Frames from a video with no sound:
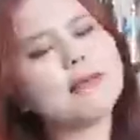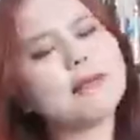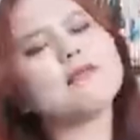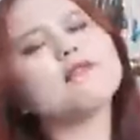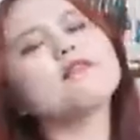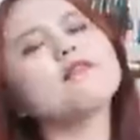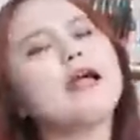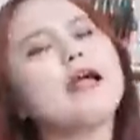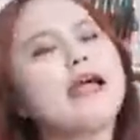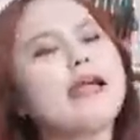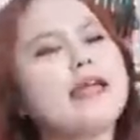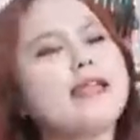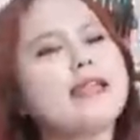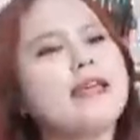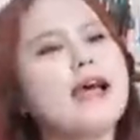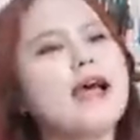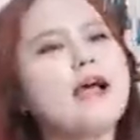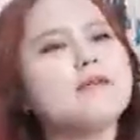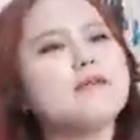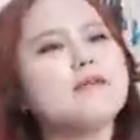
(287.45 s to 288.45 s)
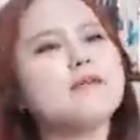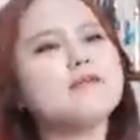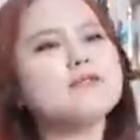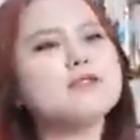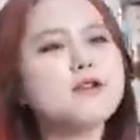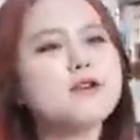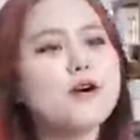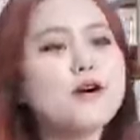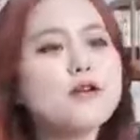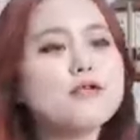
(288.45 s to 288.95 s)
I'm great.
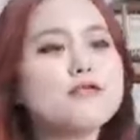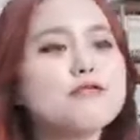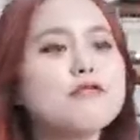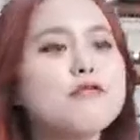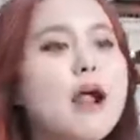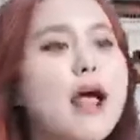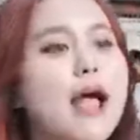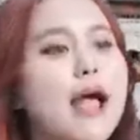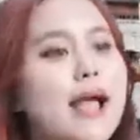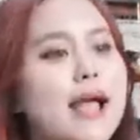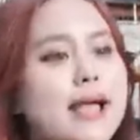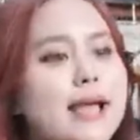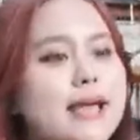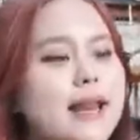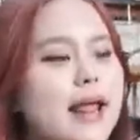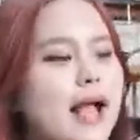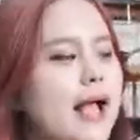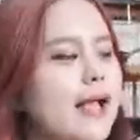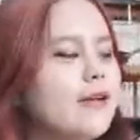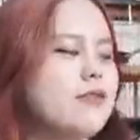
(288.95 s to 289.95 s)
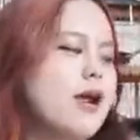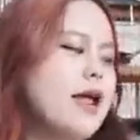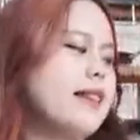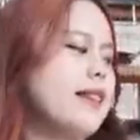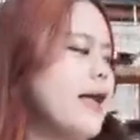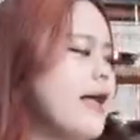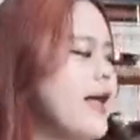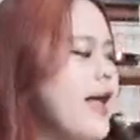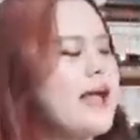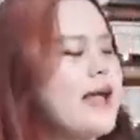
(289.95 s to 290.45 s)
I'm so great.
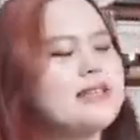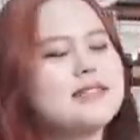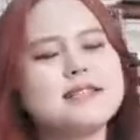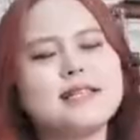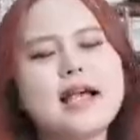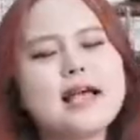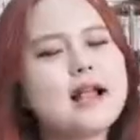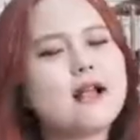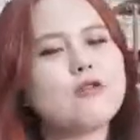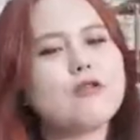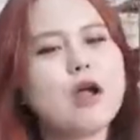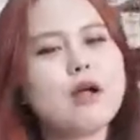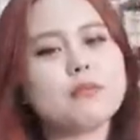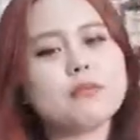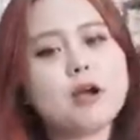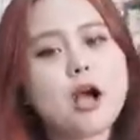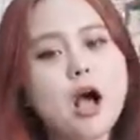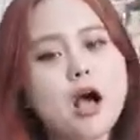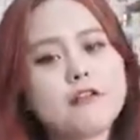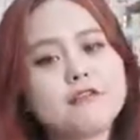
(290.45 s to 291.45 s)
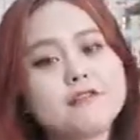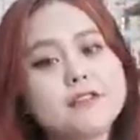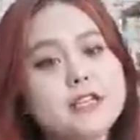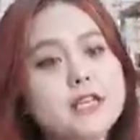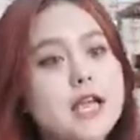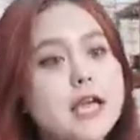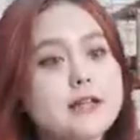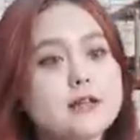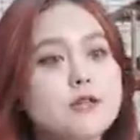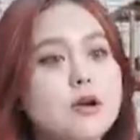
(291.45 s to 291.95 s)
I like I said, I grab
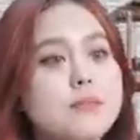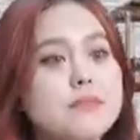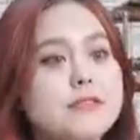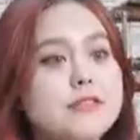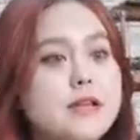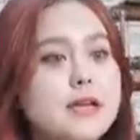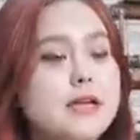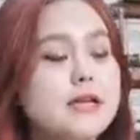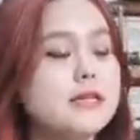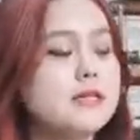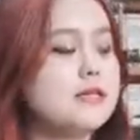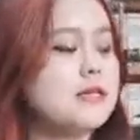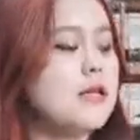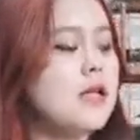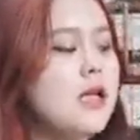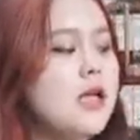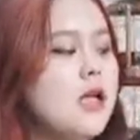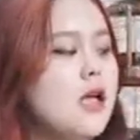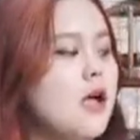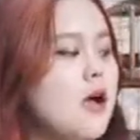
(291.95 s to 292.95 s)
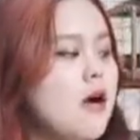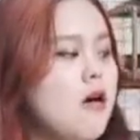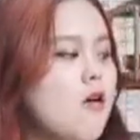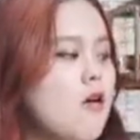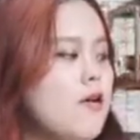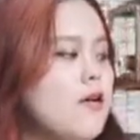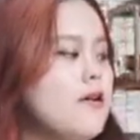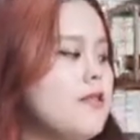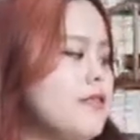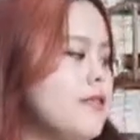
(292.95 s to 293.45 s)
coffee and grab things,
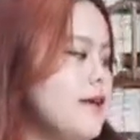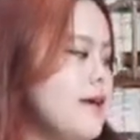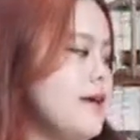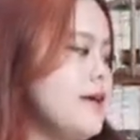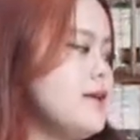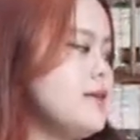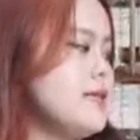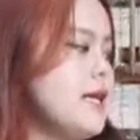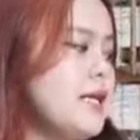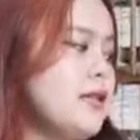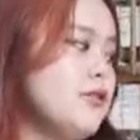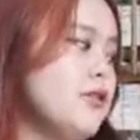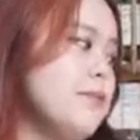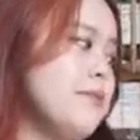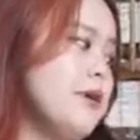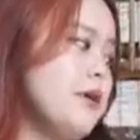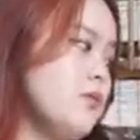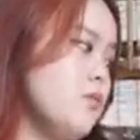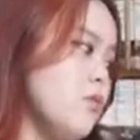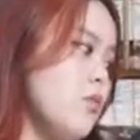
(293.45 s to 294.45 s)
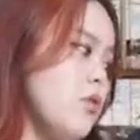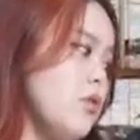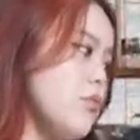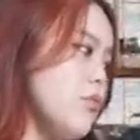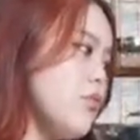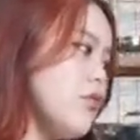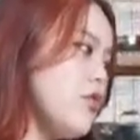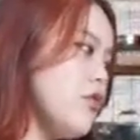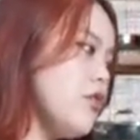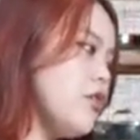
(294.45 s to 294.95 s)
all things. I do a bit
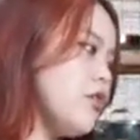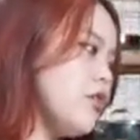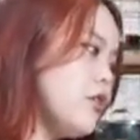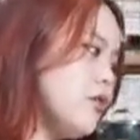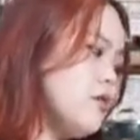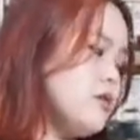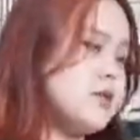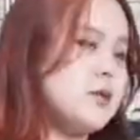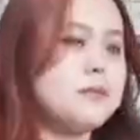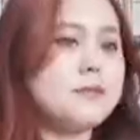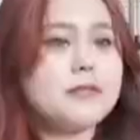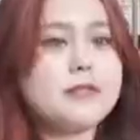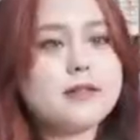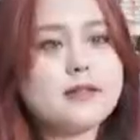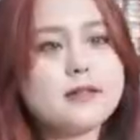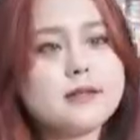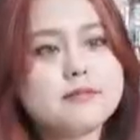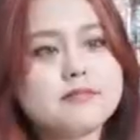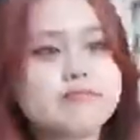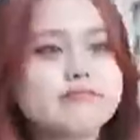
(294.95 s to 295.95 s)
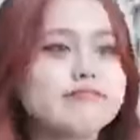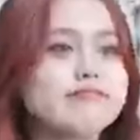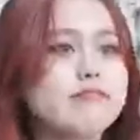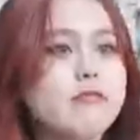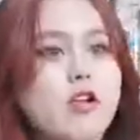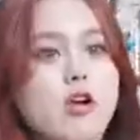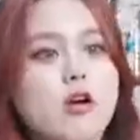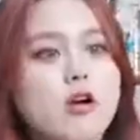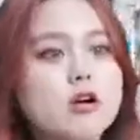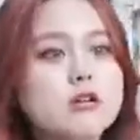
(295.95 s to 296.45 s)
more work or something.
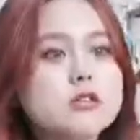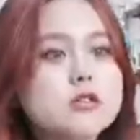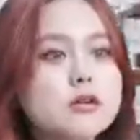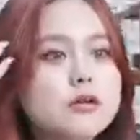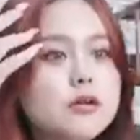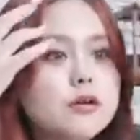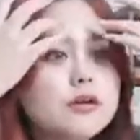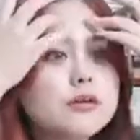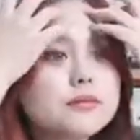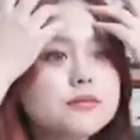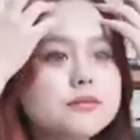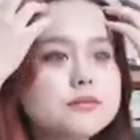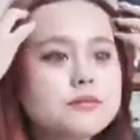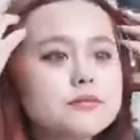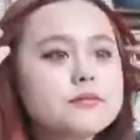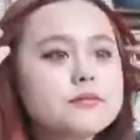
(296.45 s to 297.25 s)
Also good.